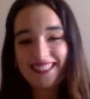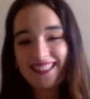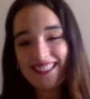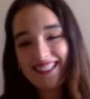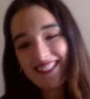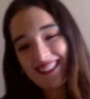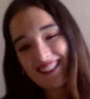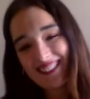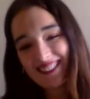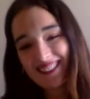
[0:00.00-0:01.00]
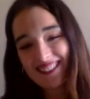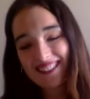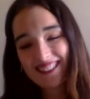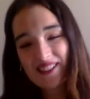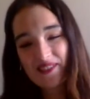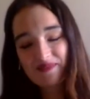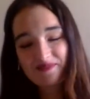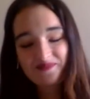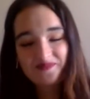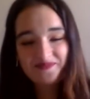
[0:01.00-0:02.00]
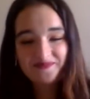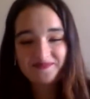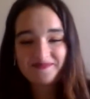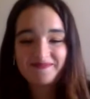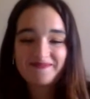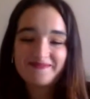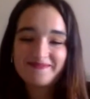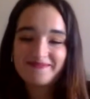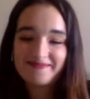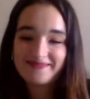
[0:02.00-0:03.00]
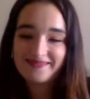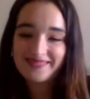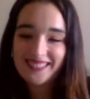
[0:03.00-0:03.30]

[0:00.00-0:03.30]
[no speech]